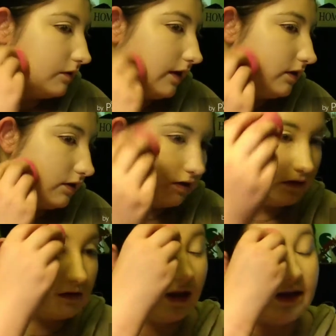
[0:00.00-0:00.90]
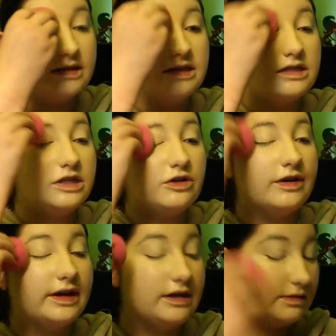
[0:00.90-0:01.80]
Like CC
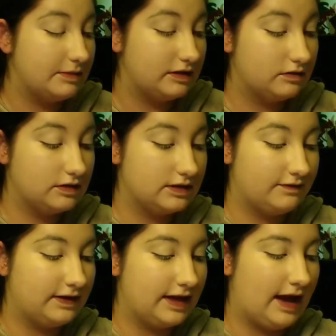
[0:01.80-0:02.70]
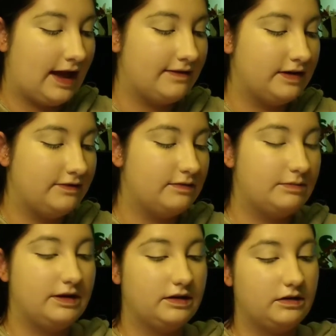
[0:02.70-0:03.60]
cream and stuff like that. I haven't even
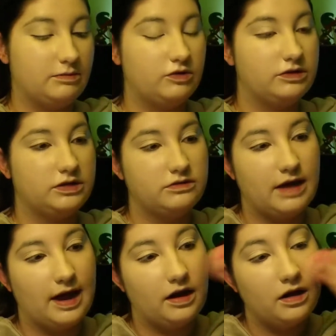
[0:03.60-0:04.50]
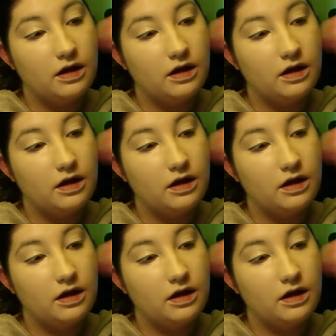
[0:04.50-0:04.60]
been in the mood to do that.